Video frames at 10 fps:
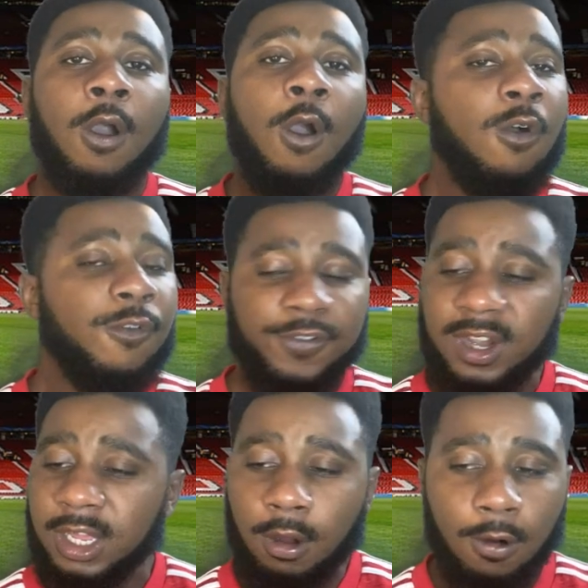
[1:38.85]

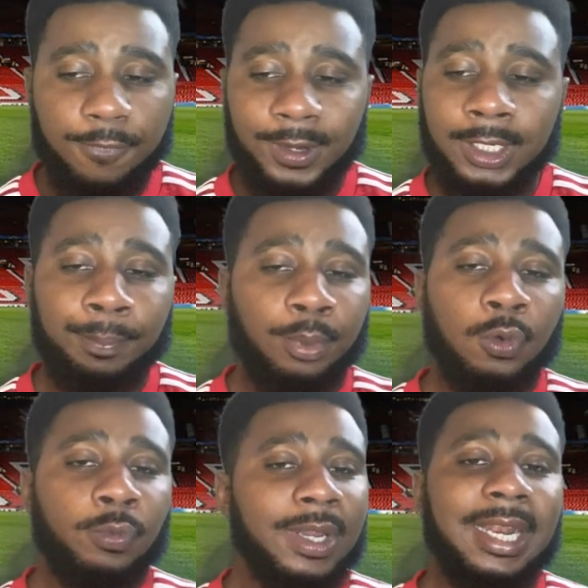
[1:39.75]
Hopefully the
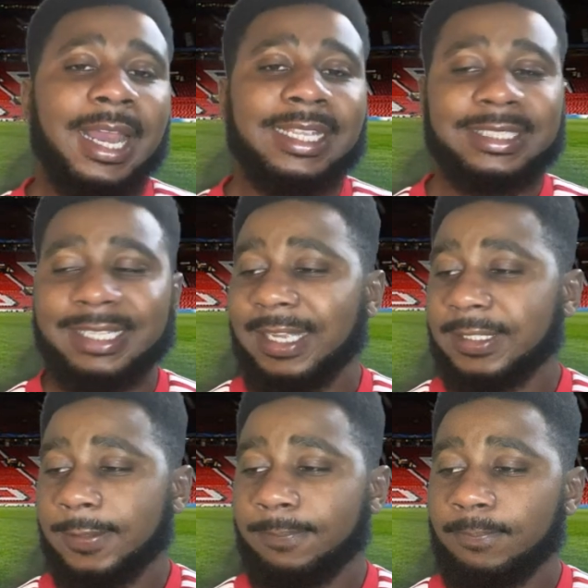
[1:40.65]
board realize
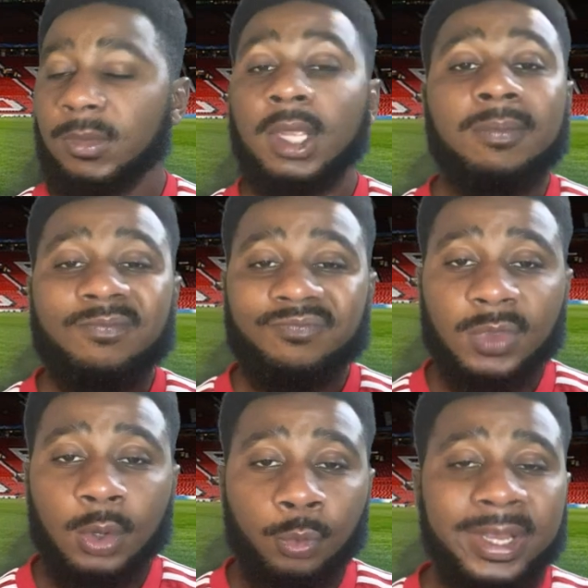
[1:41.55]
that
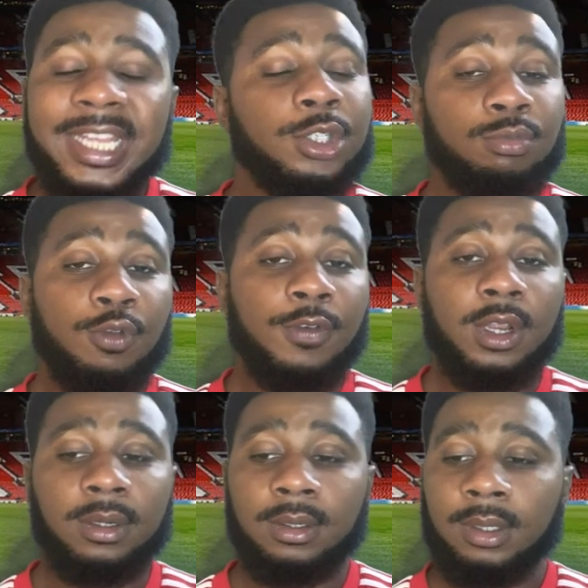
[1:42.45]
we need to move
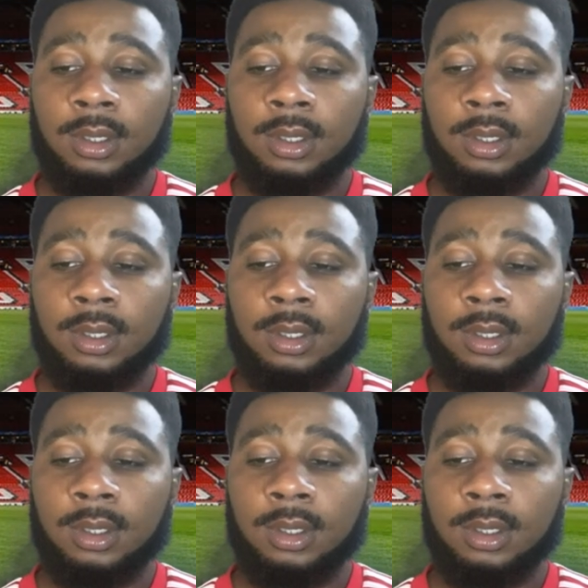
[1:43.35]
on.